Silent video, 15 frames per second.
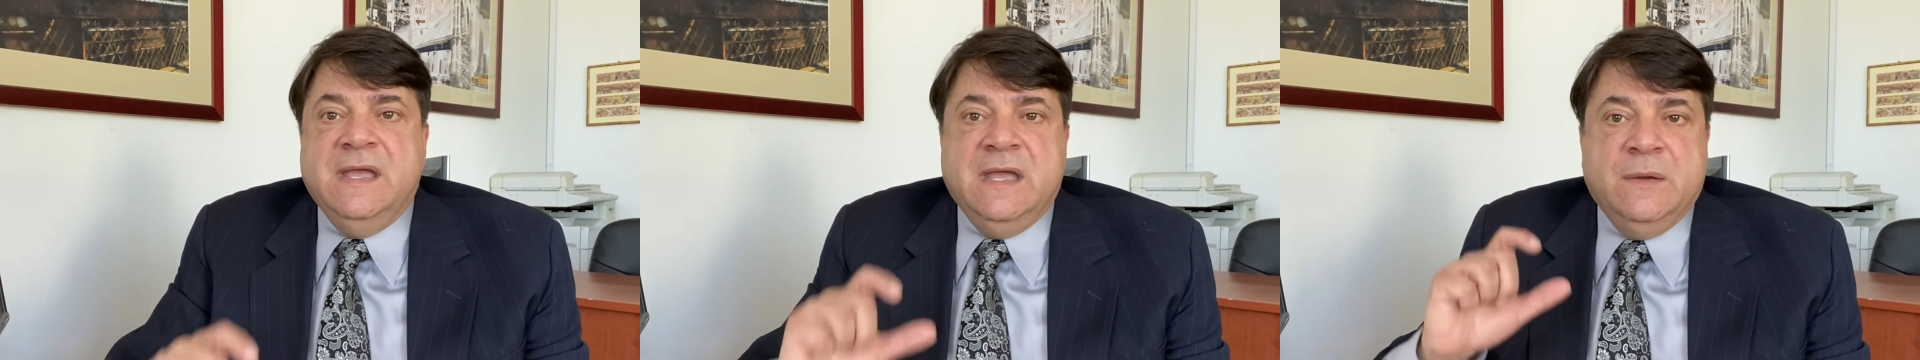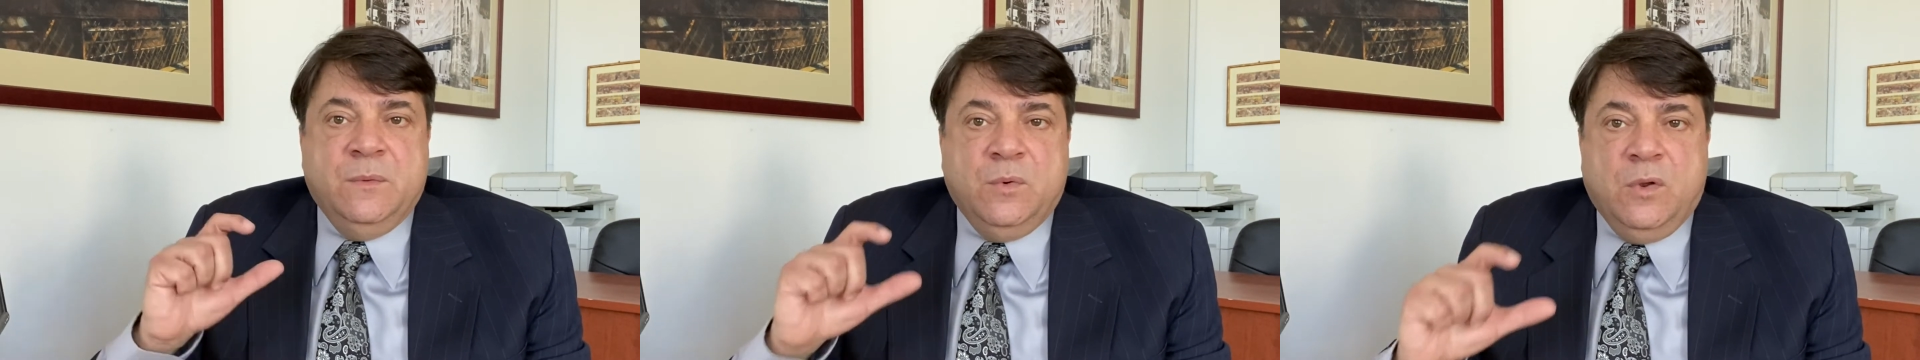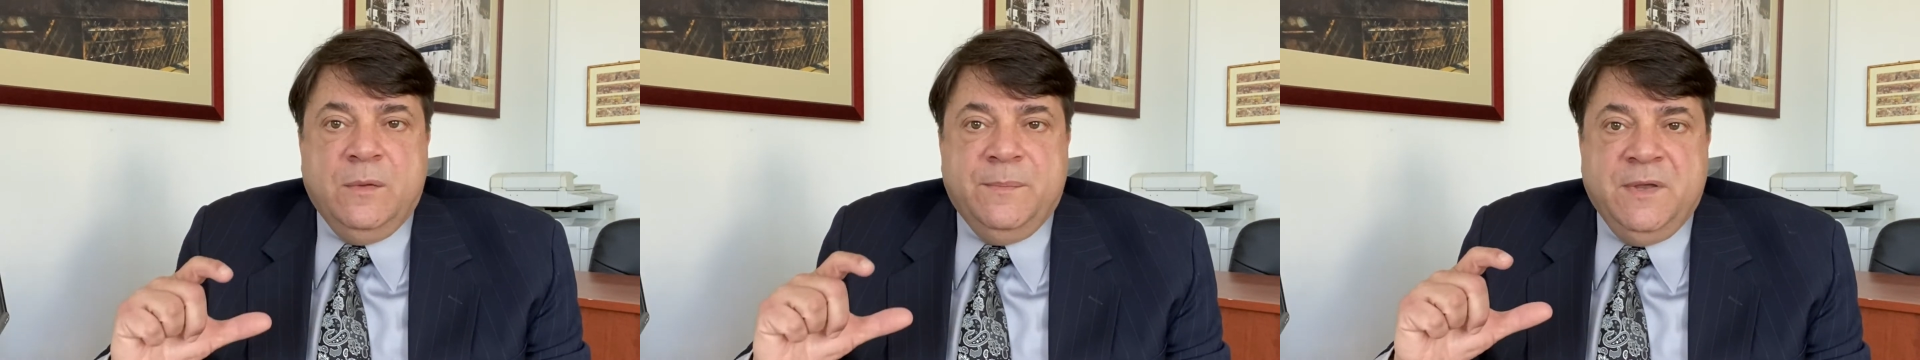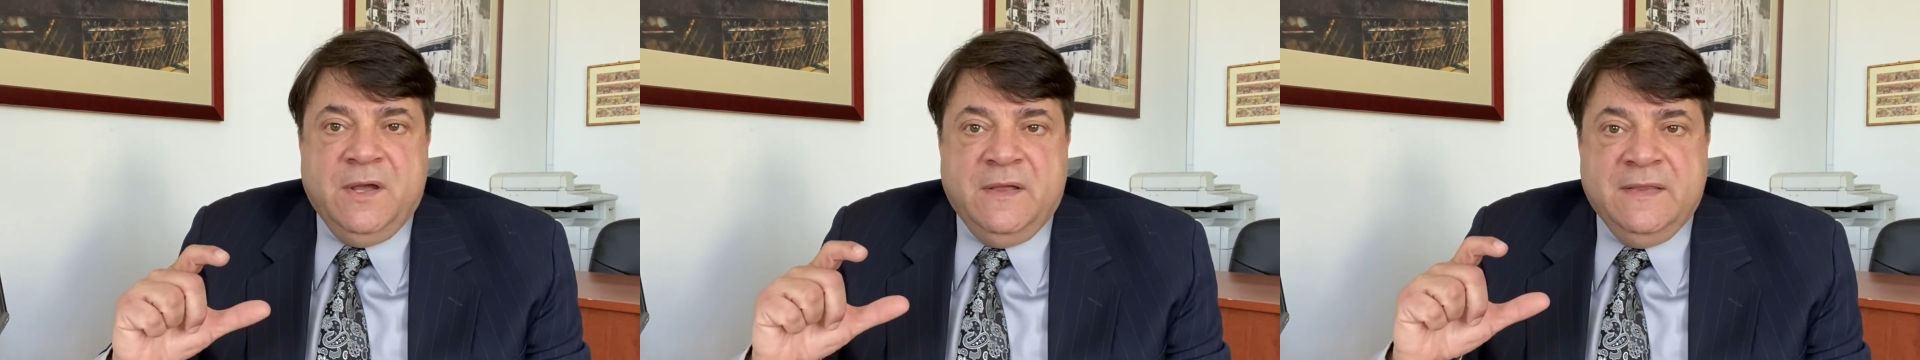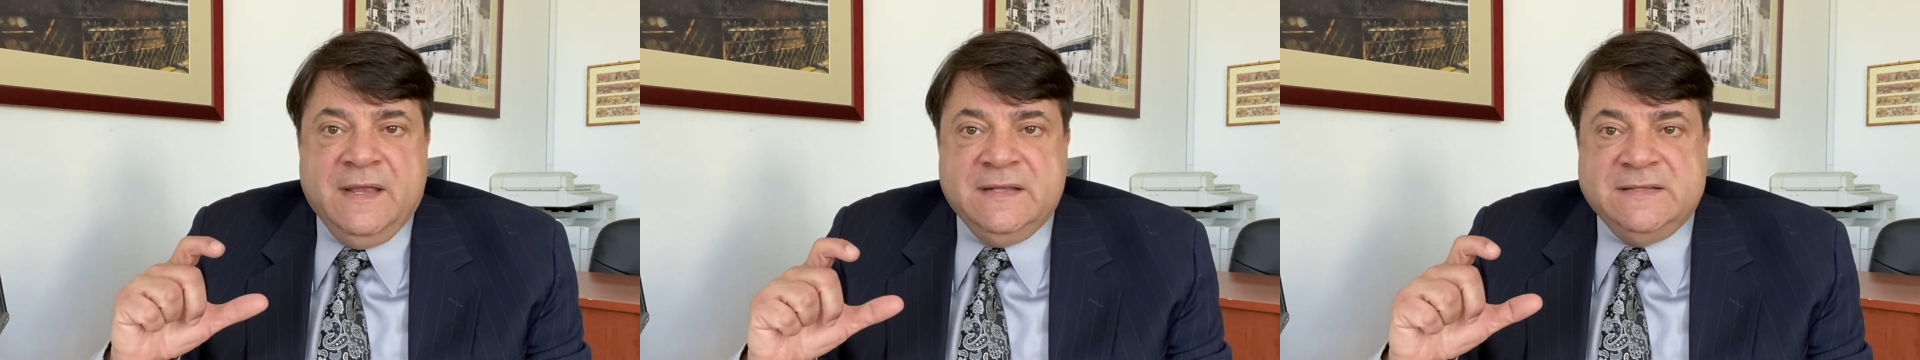It would all be
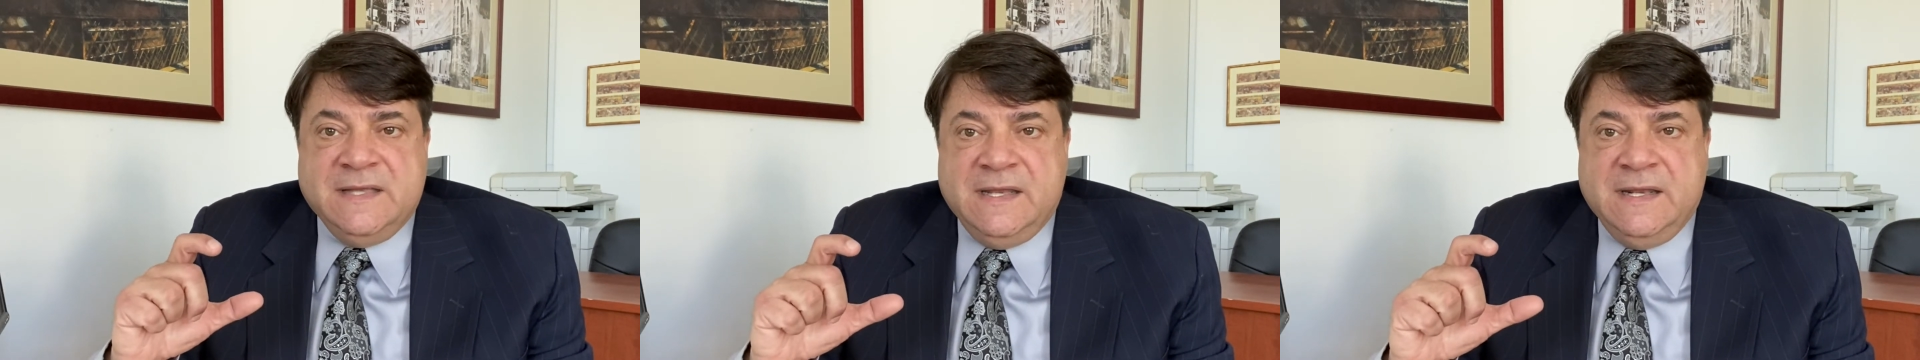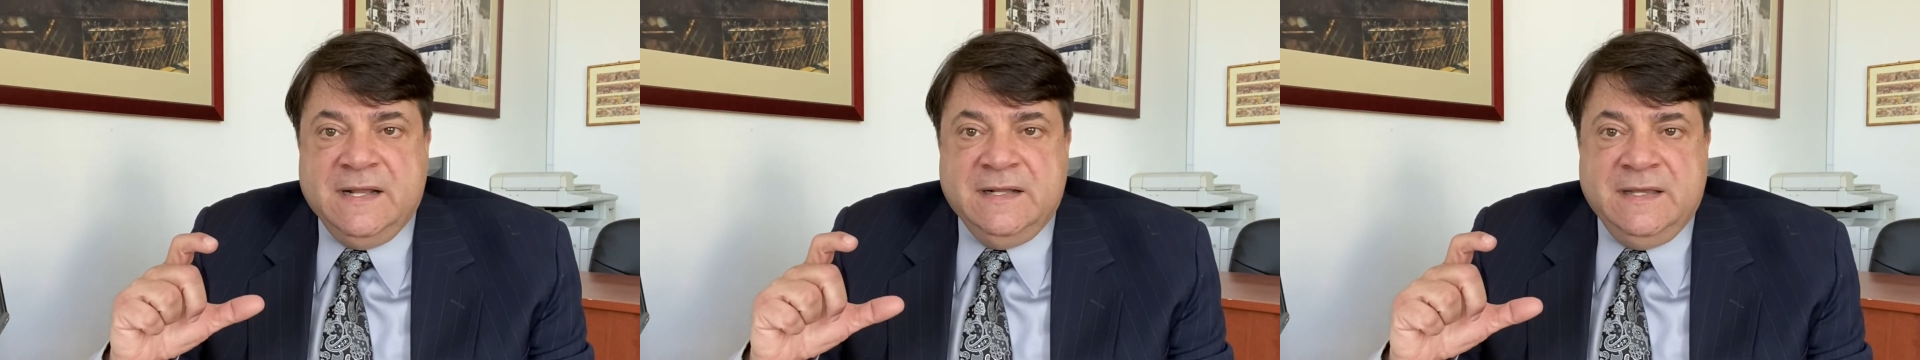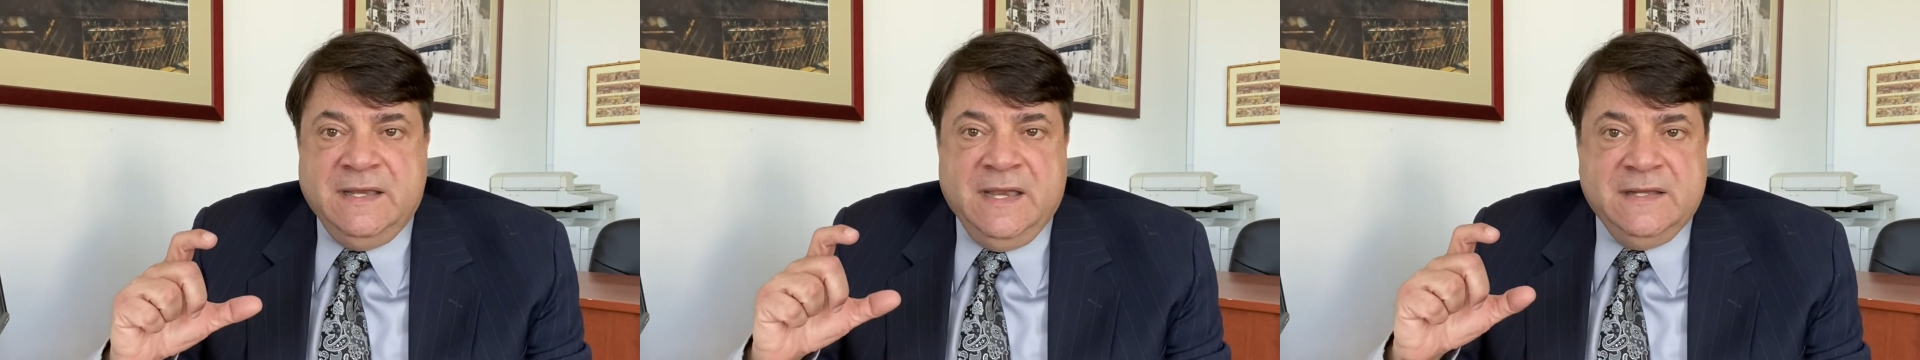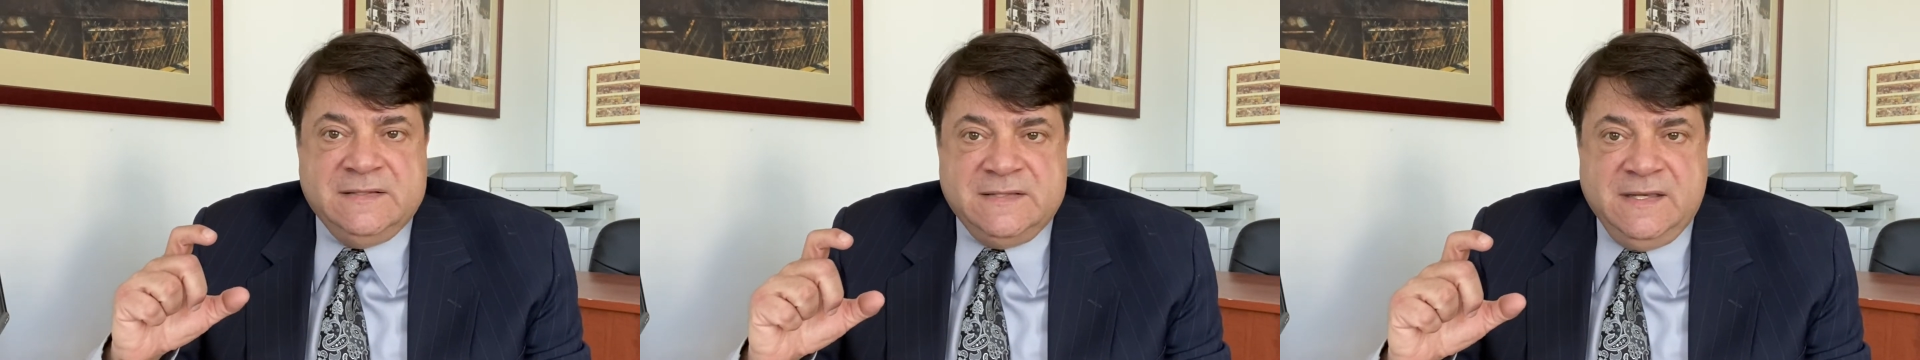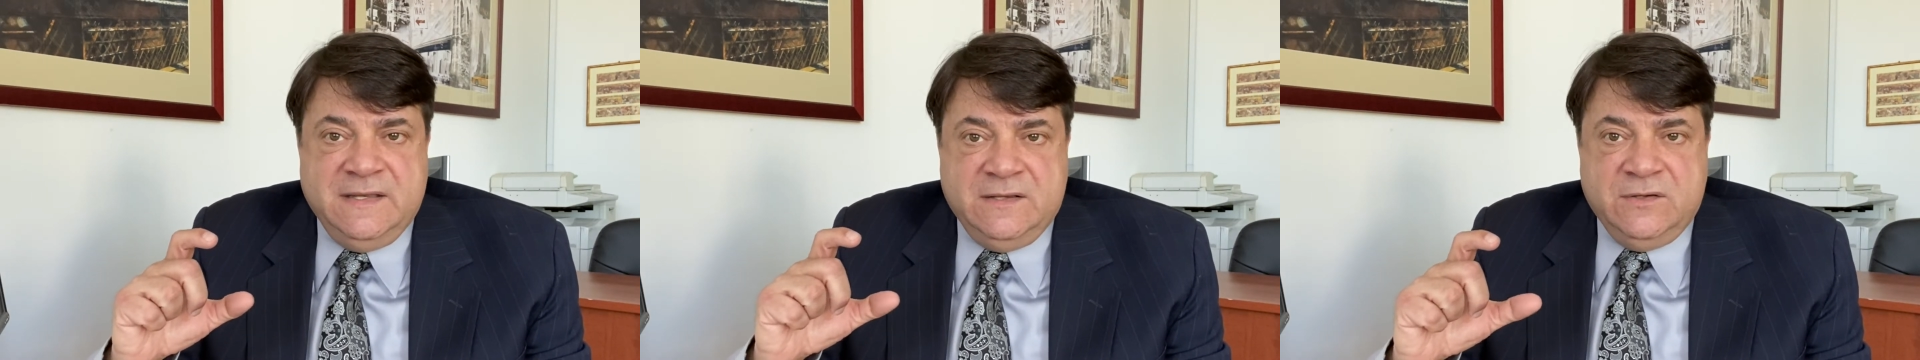on that 1098-T